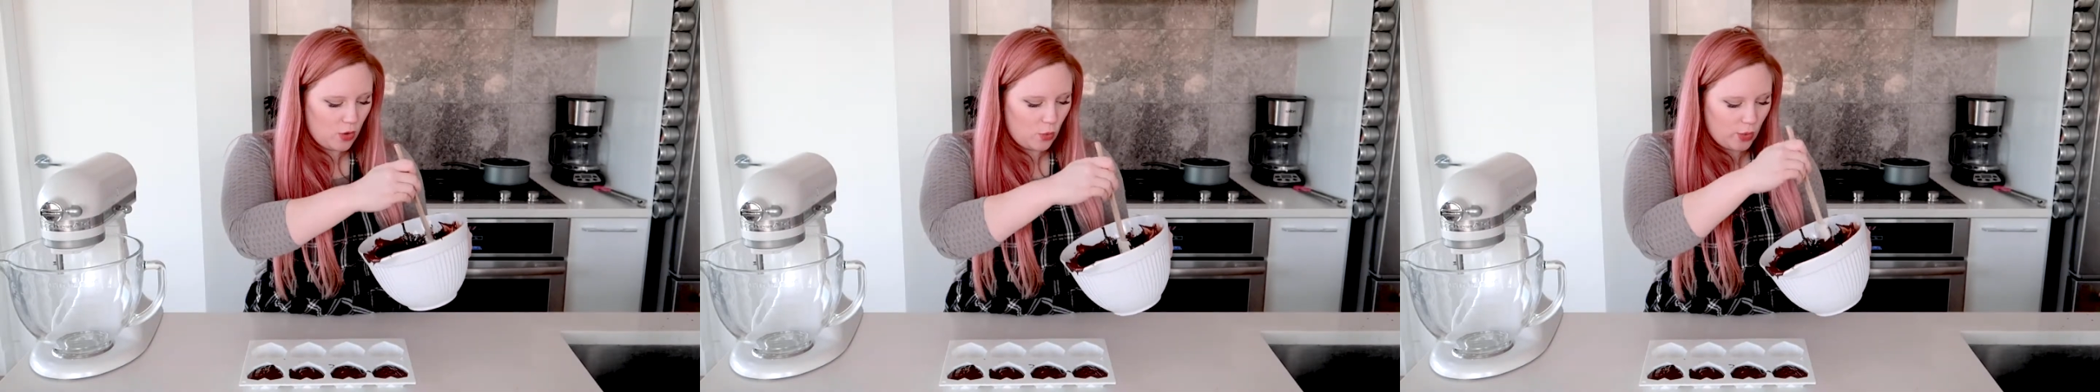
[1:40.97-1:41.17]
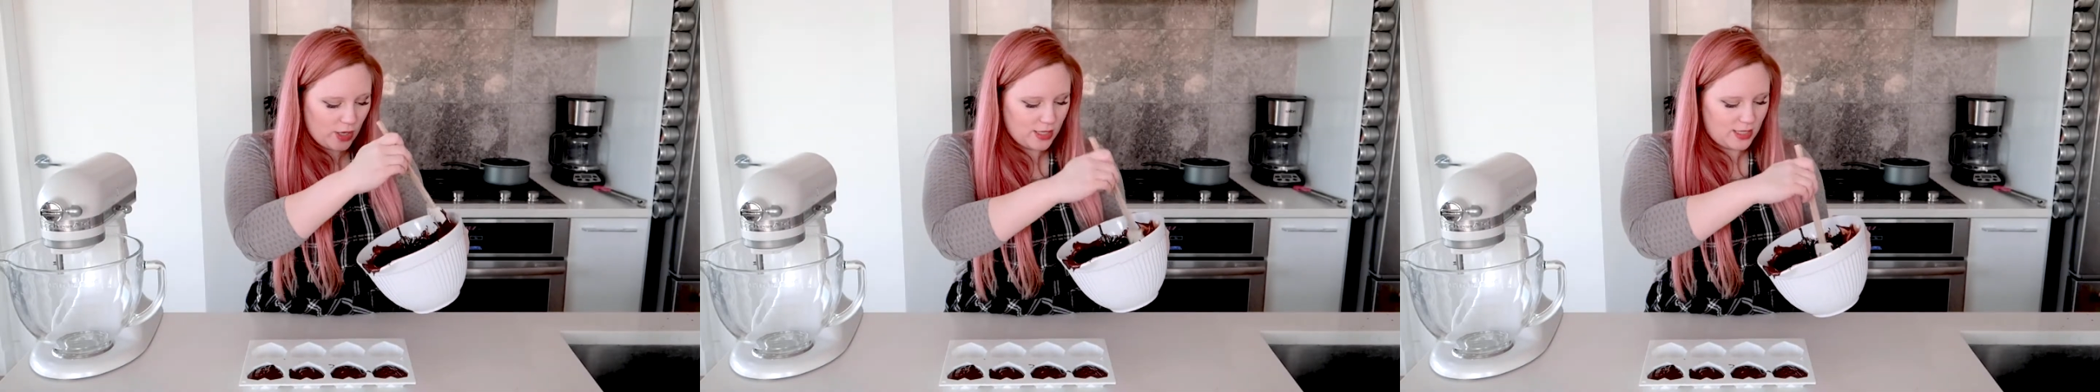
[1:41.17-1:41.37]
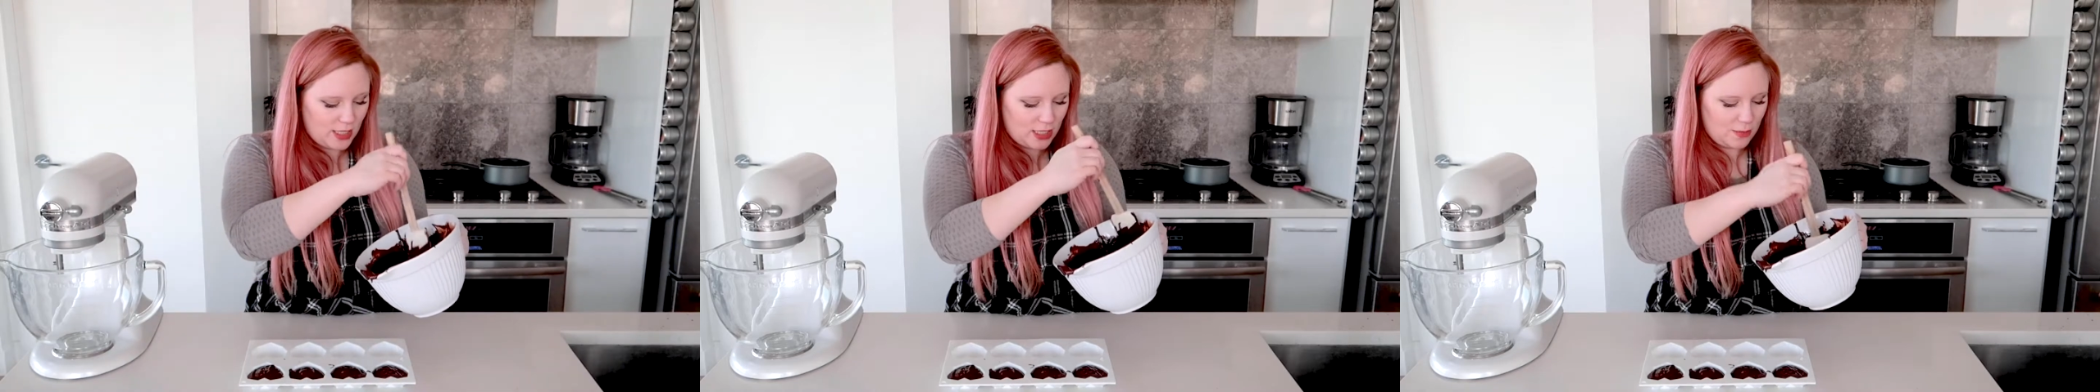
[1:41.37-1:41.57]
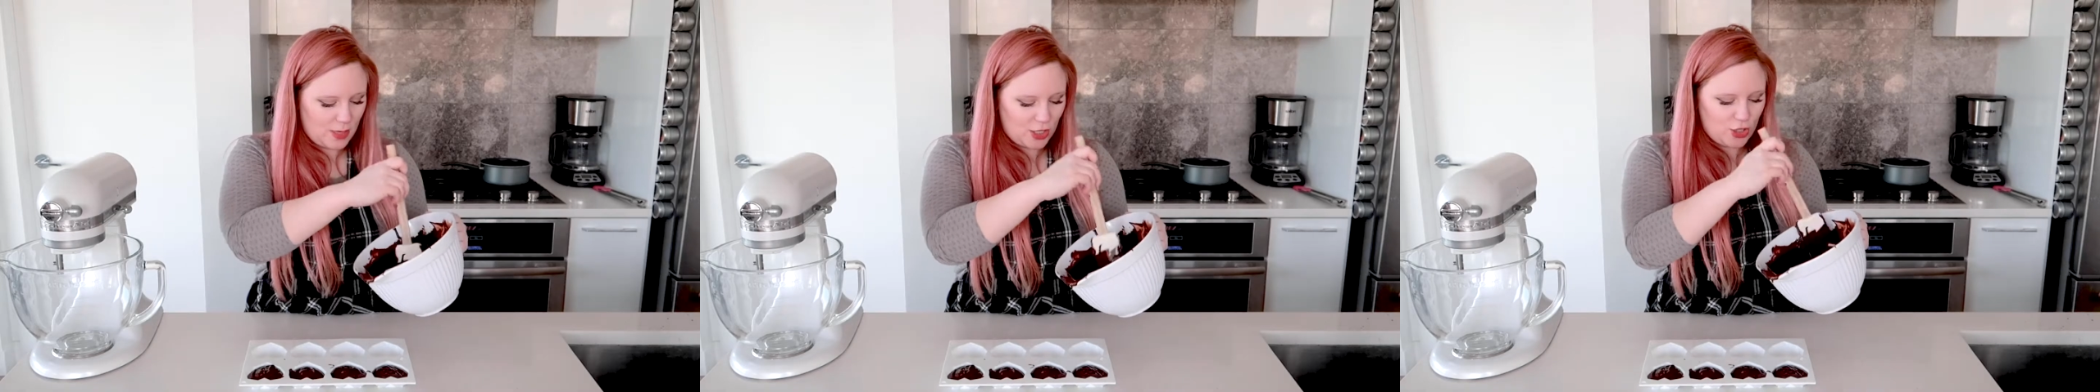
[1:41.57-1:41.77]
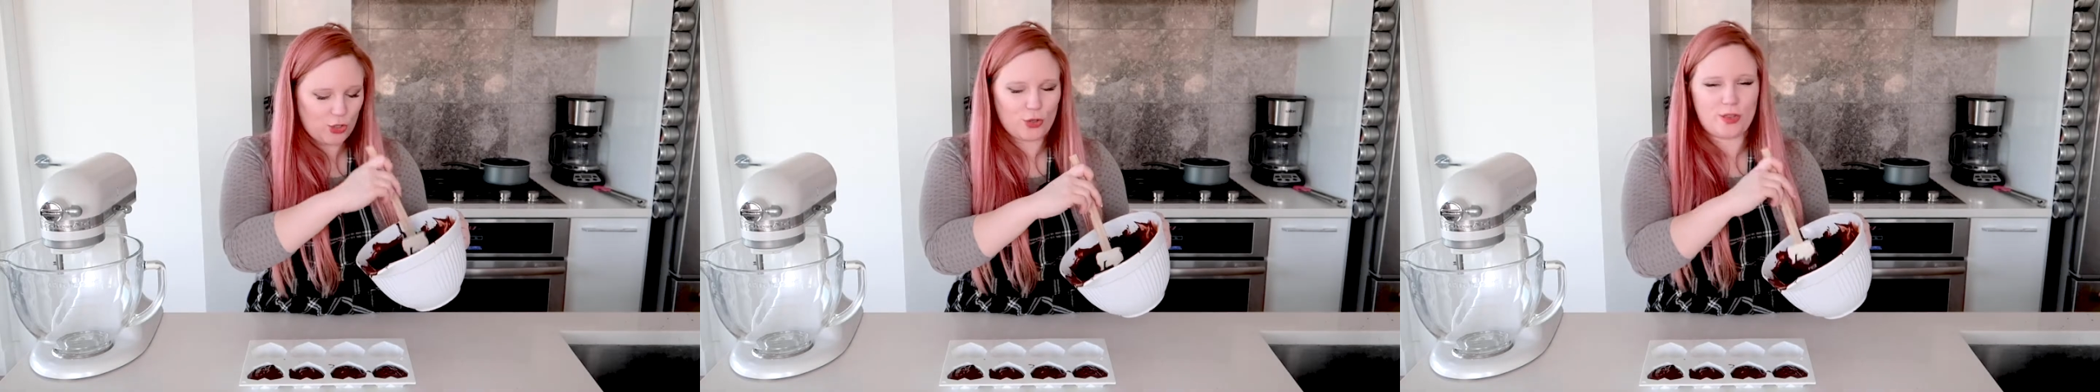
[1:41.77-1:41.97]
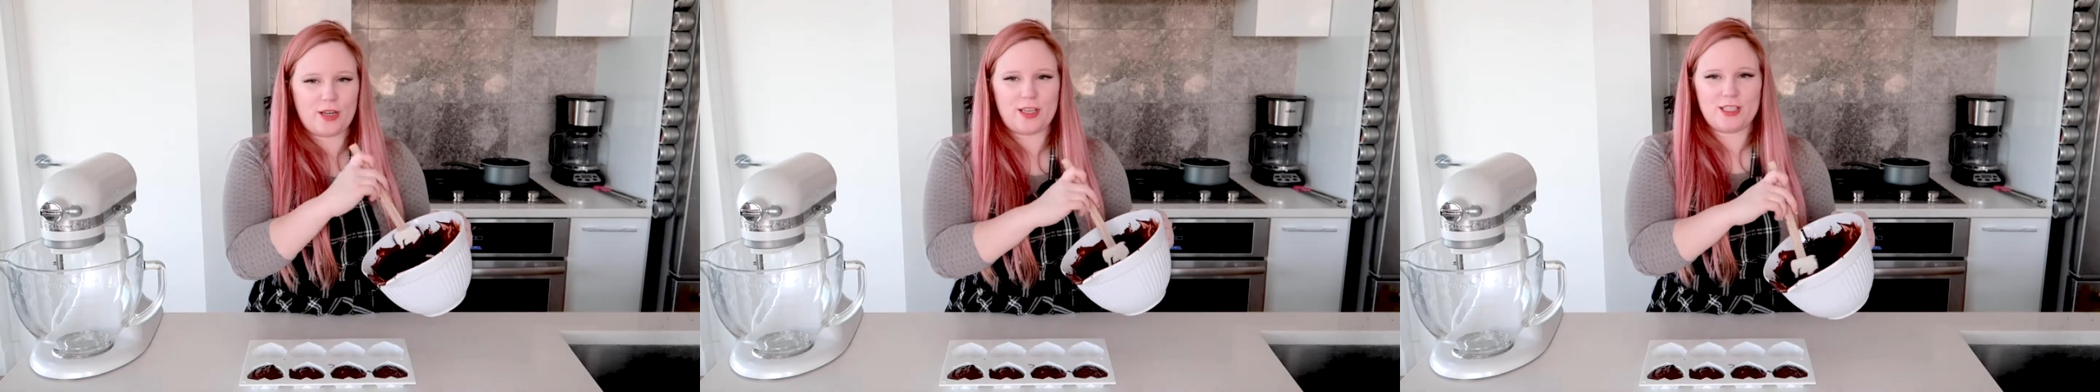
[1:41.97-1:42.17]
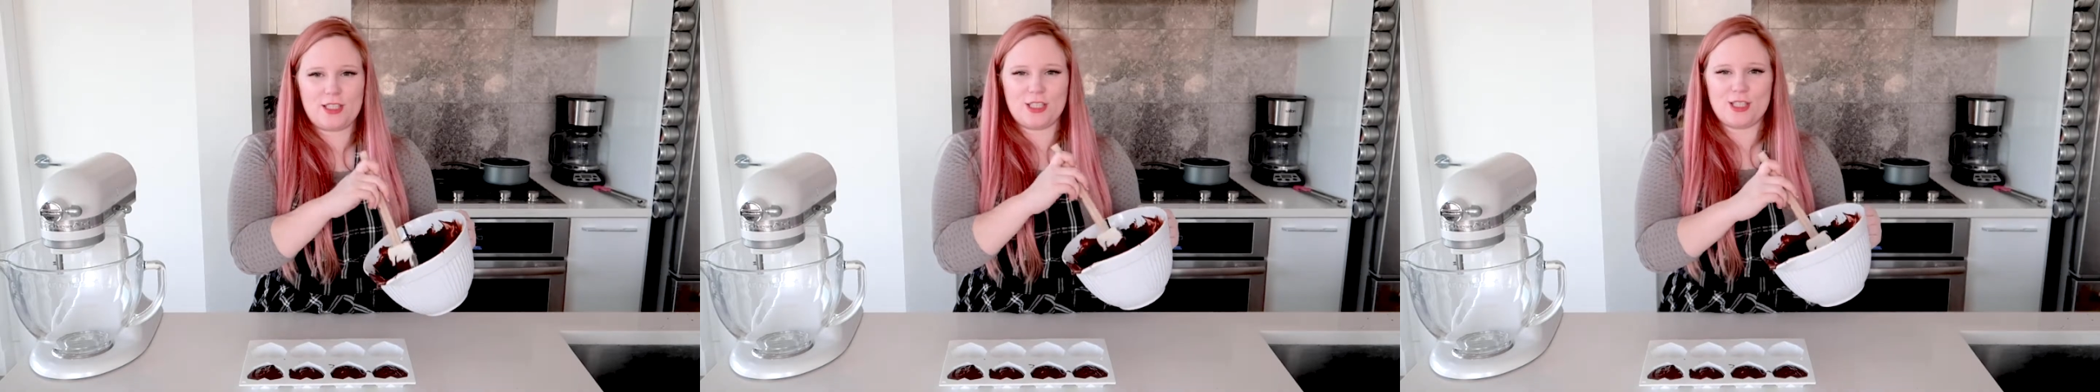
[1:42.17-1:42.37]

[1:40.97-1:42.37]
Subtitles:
Whereas this makes sure that it's